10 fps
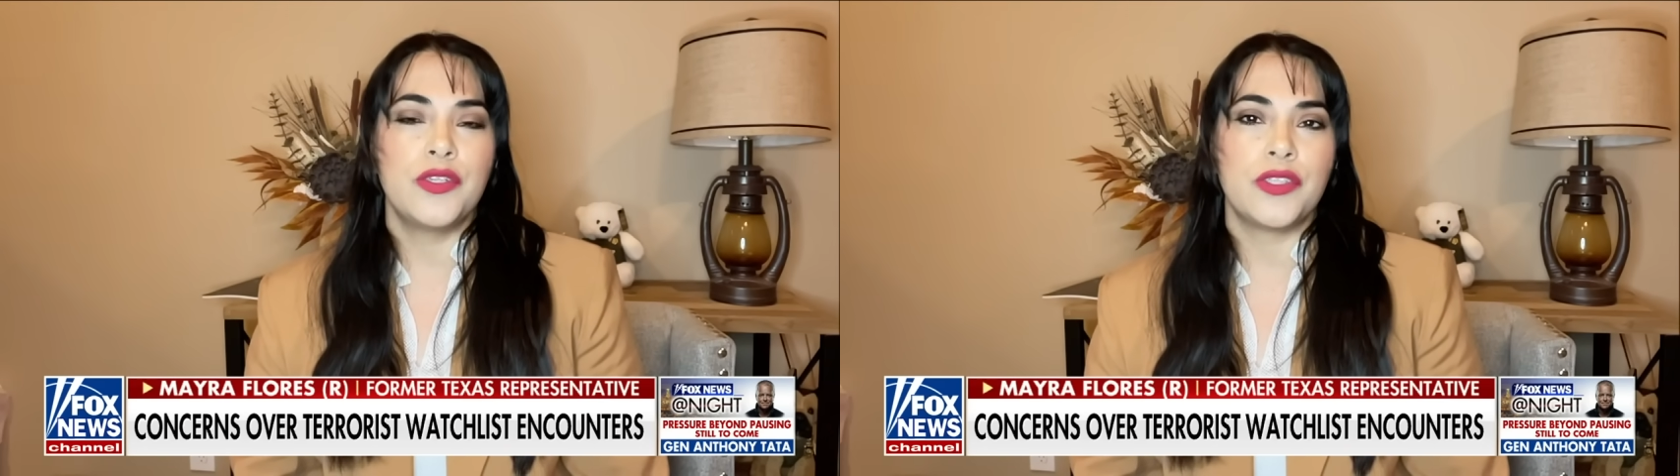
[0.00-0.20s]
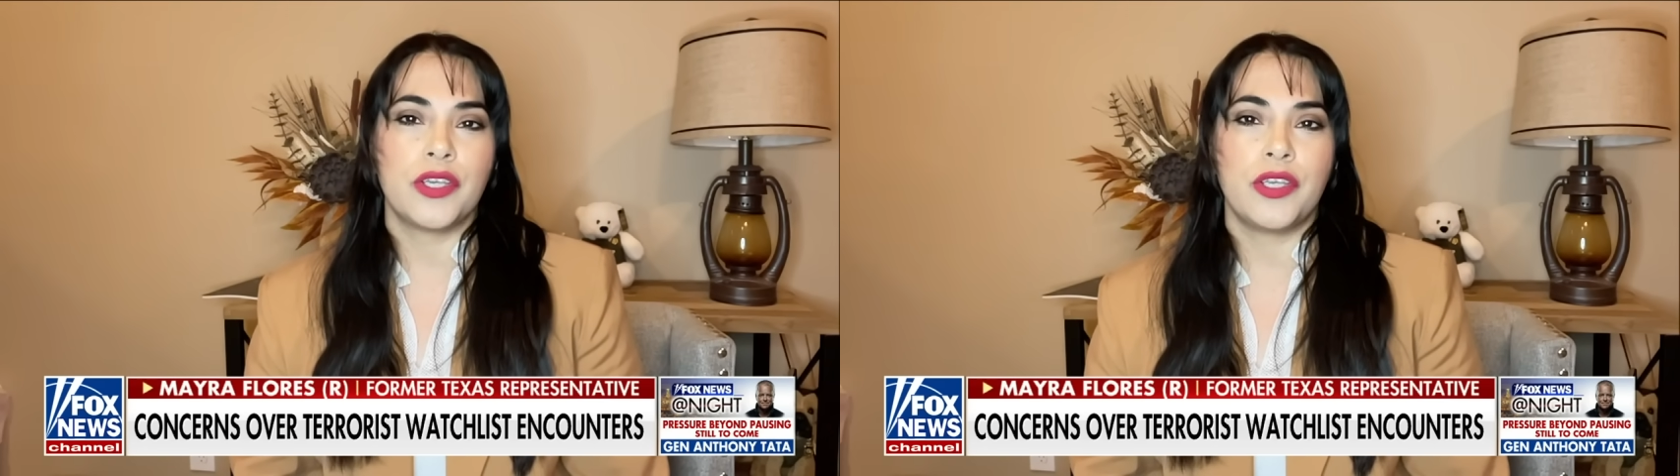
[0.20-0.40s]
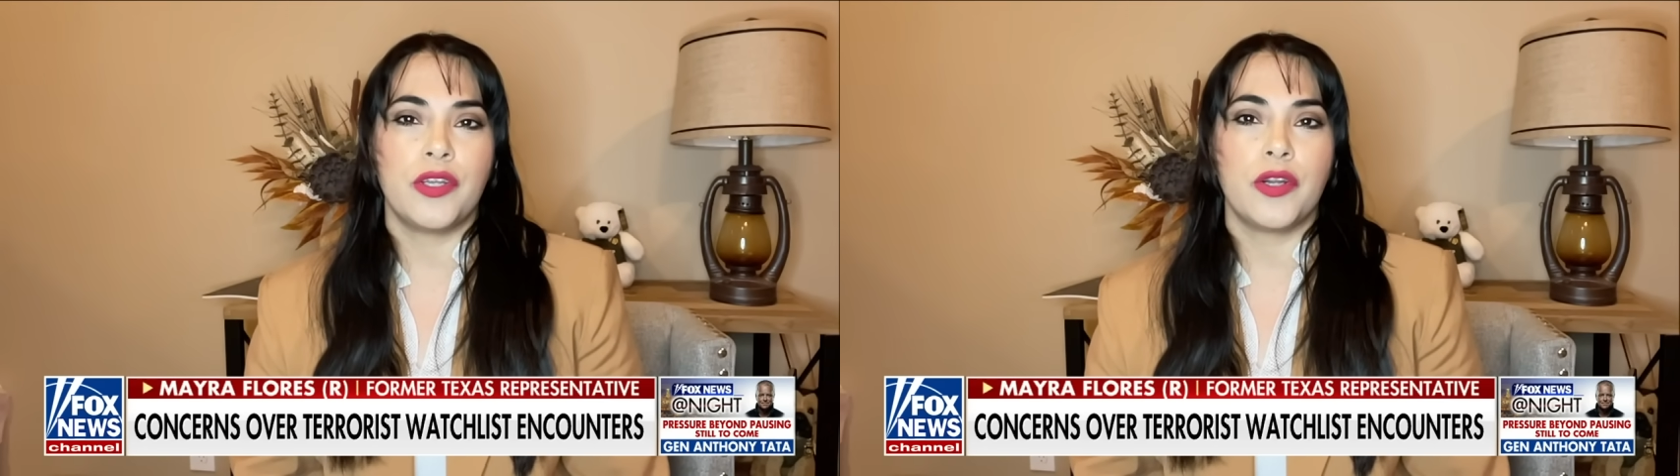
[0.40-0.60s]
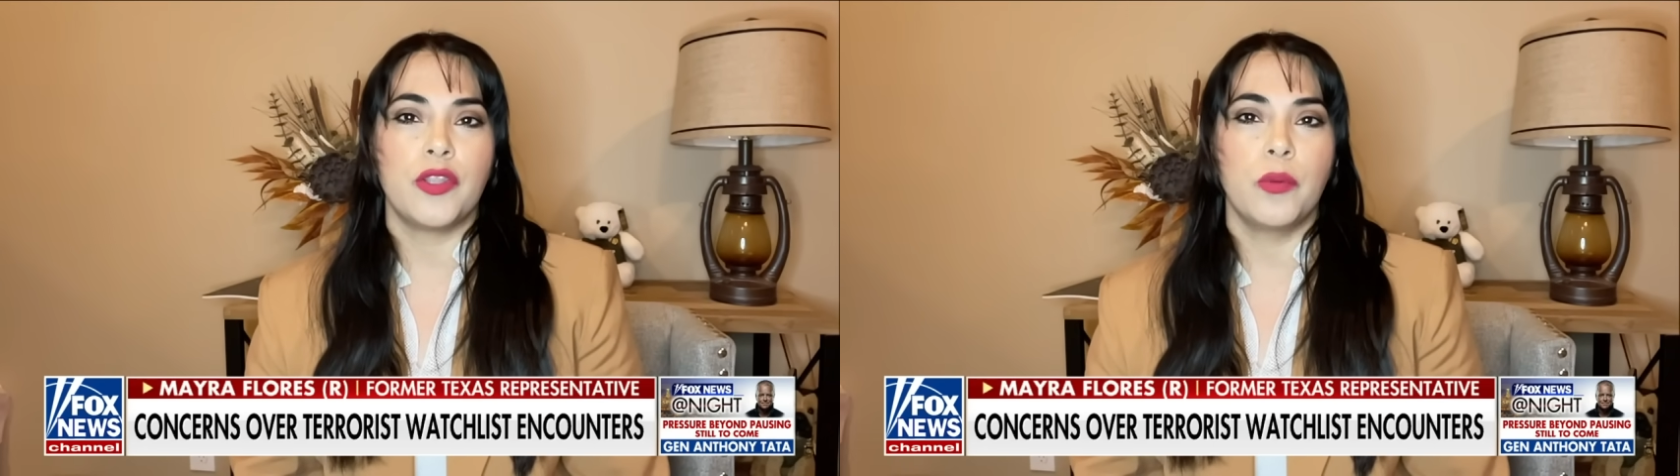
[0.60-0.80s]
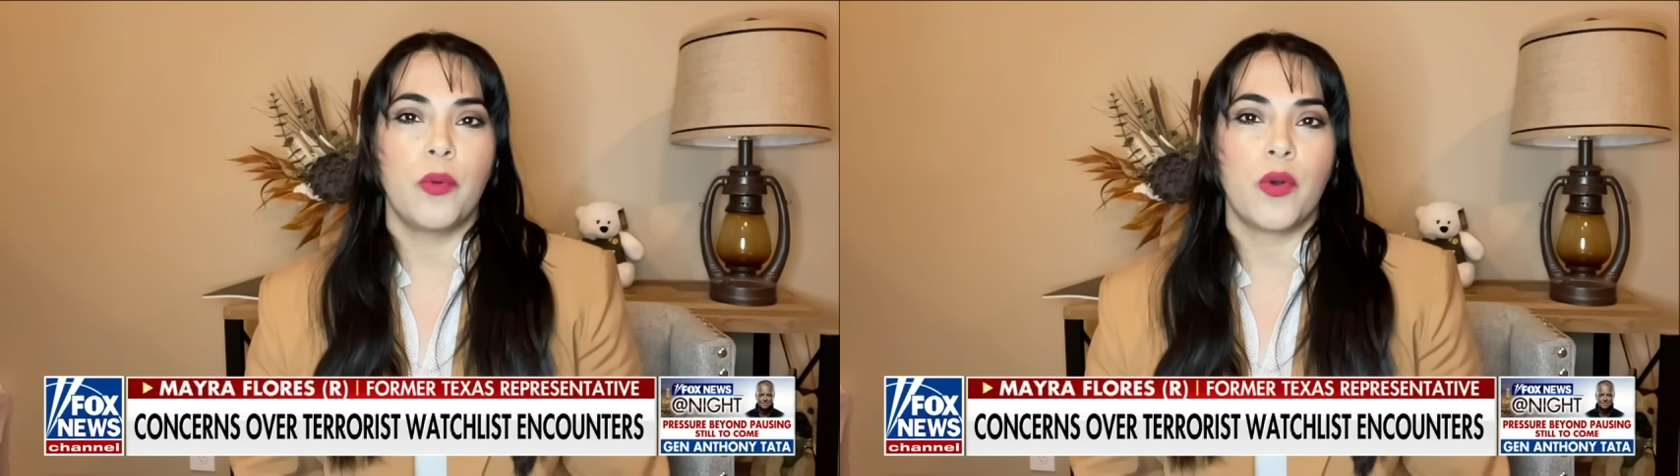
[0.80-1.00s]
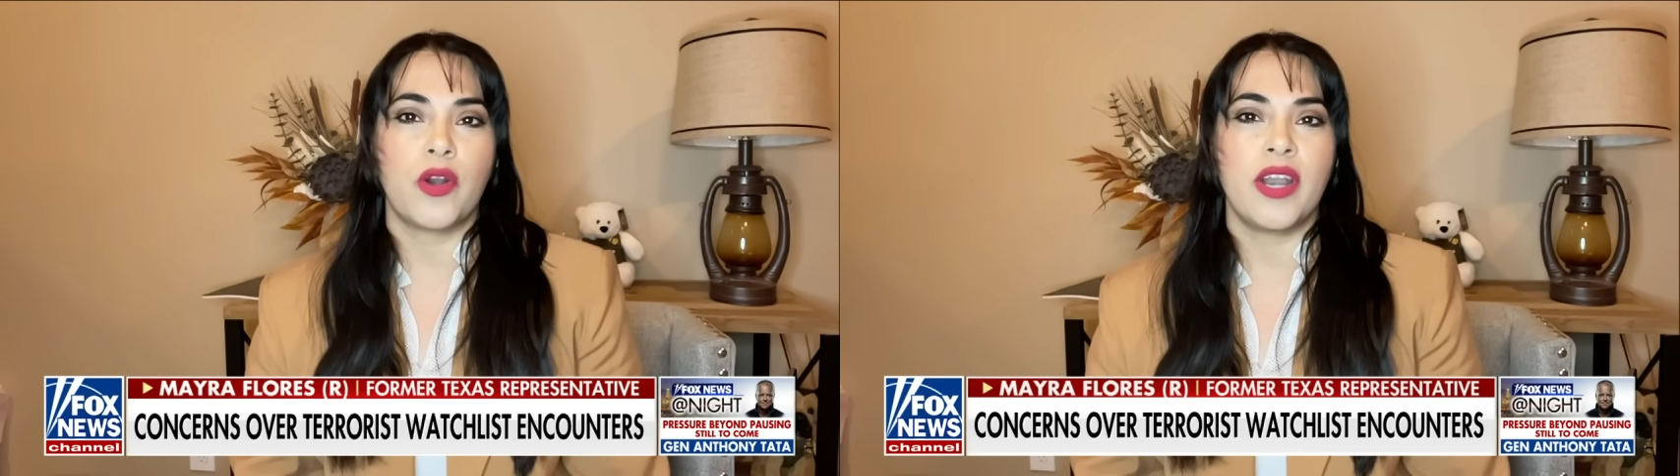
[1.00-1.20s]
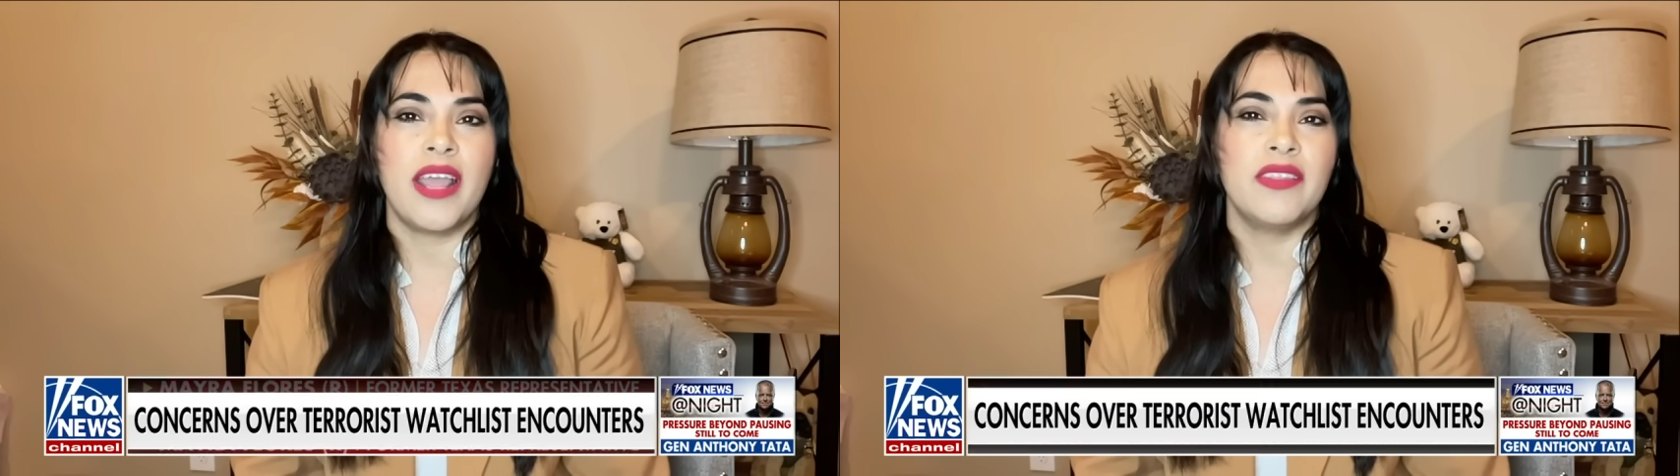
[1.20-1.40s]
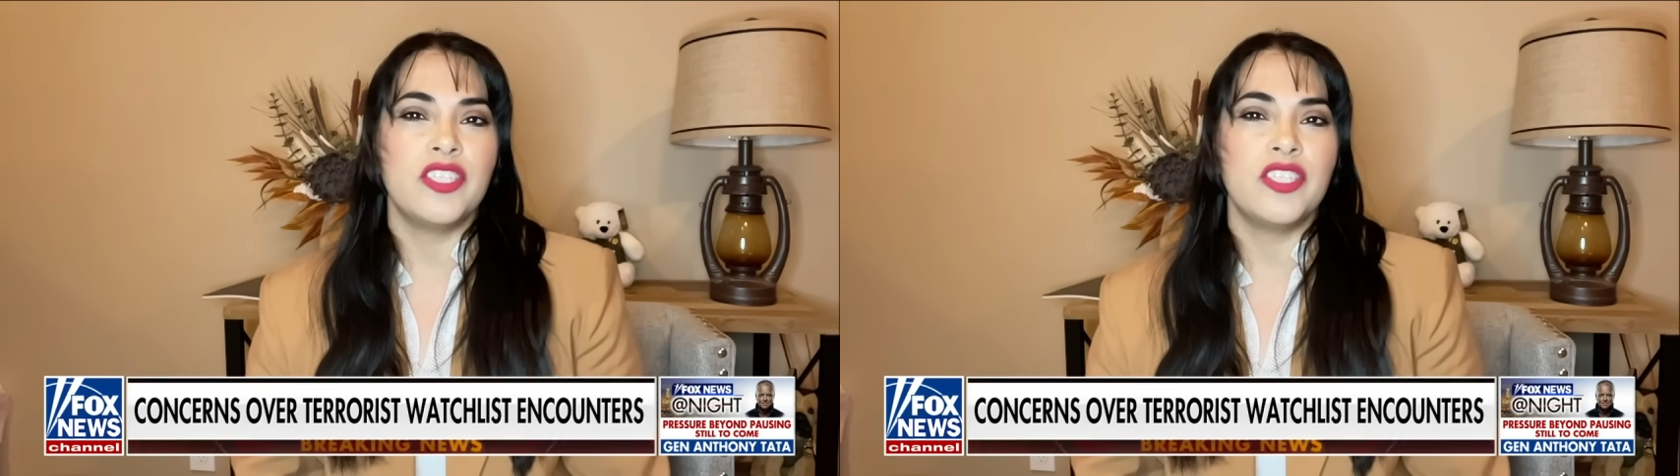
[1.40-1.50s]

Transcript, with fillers: to secure the border,